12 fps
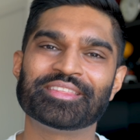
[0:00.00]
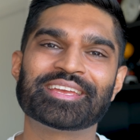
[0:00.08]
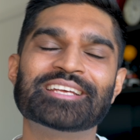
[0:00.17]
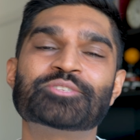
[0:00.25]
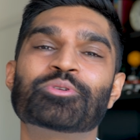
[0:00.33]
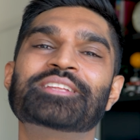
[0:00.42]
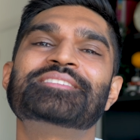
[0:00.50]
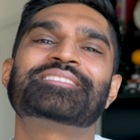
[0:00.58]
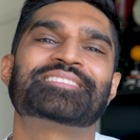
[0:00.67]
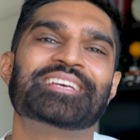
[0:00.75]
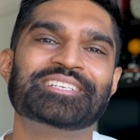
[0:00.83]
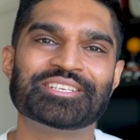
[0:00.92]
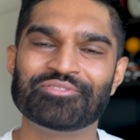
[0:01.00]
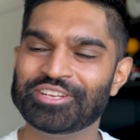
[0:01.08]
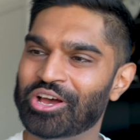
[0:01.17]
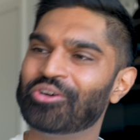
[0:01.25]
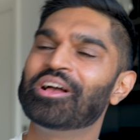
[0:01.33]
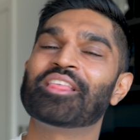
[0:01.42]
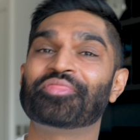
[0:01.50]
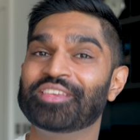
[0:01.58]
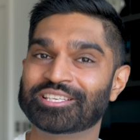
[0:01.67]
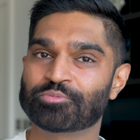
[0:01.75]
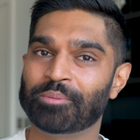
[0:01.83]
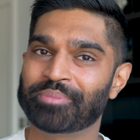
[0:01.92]
the kids will instinctively know
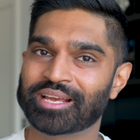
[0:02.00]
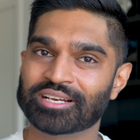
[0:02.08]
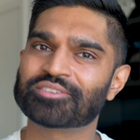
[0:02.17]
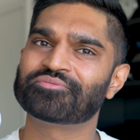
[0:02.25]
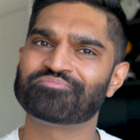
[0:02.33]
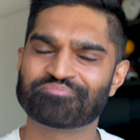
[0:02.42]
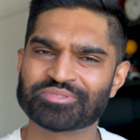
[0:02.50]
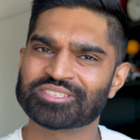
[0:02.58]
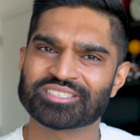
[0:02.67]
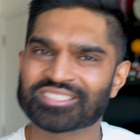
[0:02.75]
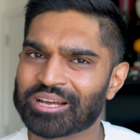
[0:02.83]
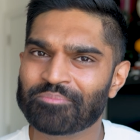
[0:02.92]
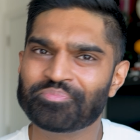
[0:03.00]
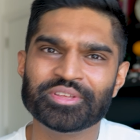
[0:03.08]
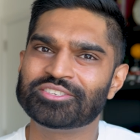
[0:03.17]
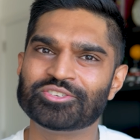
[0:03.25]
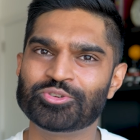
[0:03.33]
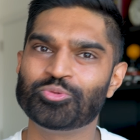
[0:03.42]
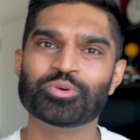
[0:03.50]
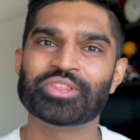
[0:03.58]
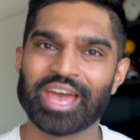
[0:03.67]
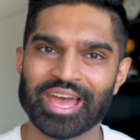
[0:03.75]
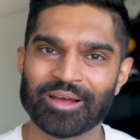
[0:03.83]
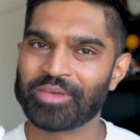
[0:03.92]
this one because of something to do with
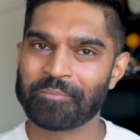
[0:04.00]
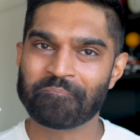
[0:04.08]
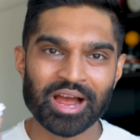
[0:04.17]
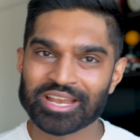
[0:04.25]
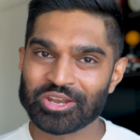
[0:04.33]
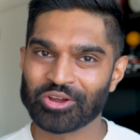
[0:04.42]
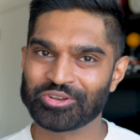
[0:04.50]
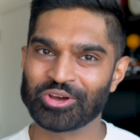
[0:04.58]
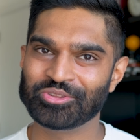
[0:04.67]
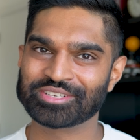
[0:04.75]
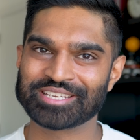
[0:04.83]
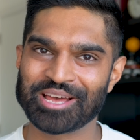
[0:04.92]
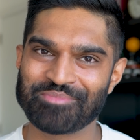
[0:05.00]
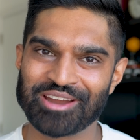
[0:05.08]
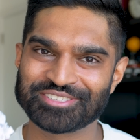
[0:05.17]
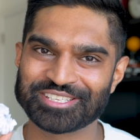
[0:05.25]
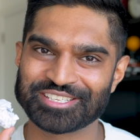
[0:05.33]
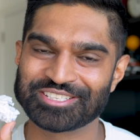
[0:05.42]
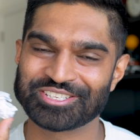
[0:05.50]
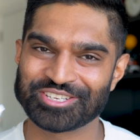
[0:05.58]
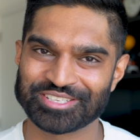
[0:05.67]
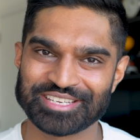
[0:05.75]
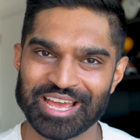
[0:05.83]
air. They might not know the term air resistance just